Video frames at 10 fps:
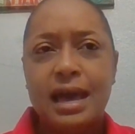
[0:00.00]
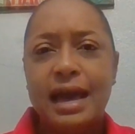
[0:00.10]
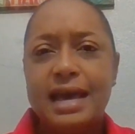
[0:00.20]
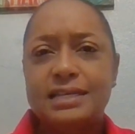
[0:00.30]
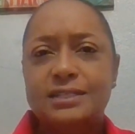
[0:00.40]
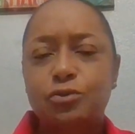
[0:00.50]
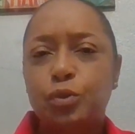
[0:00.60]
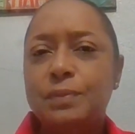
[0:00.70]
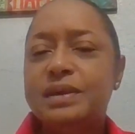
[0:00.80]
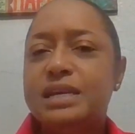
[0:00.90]
And
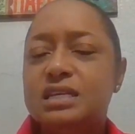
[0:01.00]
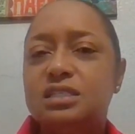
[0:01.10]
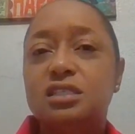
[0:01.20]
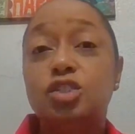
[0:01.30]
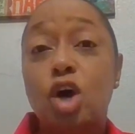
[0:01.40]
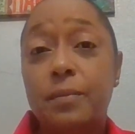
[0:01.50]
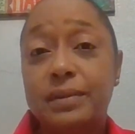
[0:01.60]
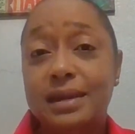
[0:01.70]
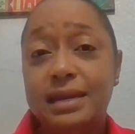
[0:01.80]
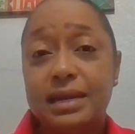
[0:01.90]
we begin to
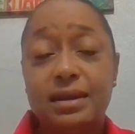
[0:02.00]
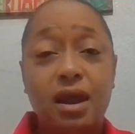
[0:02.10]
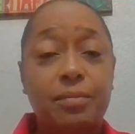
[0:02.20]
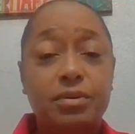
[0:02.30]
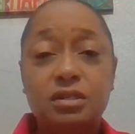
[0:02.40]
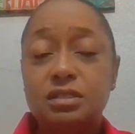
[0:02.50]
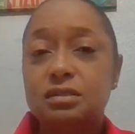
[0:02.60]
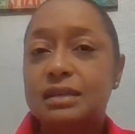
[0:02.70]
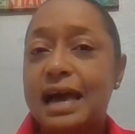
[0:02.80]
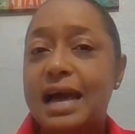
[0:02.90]
dominate in our
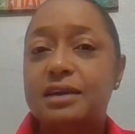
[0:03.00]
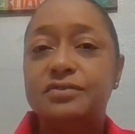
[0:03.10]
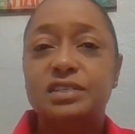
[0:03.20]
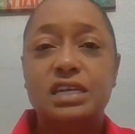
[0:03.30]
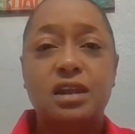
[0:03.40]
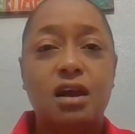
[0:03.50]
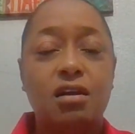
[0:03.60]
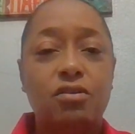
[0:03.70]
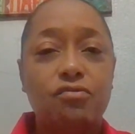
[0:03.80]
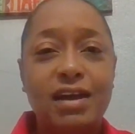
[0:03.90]
personal lives, in our
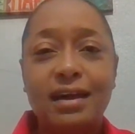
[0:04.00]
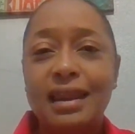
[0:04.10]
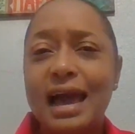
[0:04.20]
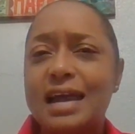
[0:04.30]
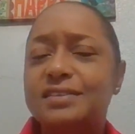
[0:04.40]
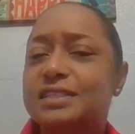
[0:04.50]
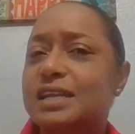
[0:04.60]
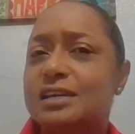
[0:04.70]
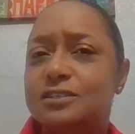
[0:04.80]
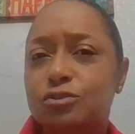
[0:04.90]
career lives, in
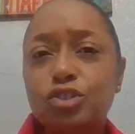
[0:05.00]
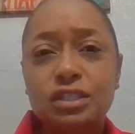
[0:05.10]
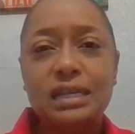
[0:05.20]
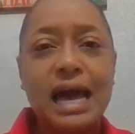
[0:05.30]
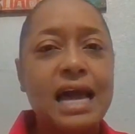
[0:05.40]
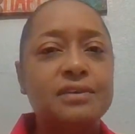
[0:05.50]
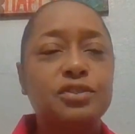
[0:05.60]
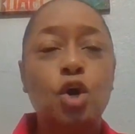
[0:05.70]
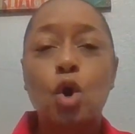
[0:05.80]
our social lives,